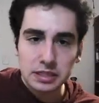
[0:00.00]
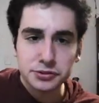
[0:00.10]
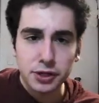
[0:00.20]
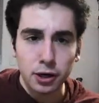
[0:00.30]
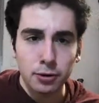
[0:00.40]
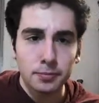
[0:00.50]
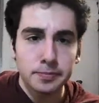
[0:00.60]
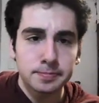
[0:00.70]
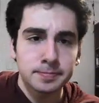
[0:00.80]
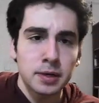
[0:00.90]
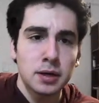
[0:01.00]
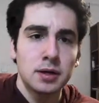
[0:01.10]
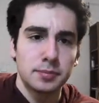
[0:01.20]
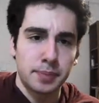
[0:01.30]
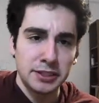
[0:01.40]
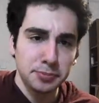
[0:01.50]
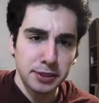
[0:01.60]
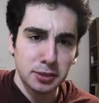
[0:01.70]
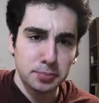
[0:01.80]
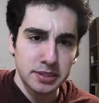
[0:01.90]
Toe. Ben
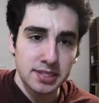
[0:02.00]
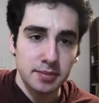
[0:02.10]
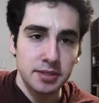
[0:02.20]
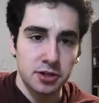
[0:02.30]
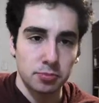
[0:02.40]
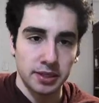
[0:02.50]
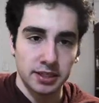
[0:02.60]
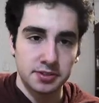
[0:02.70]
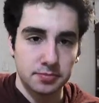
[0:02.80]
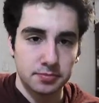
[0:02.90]
Shapiro, please send me toe pics.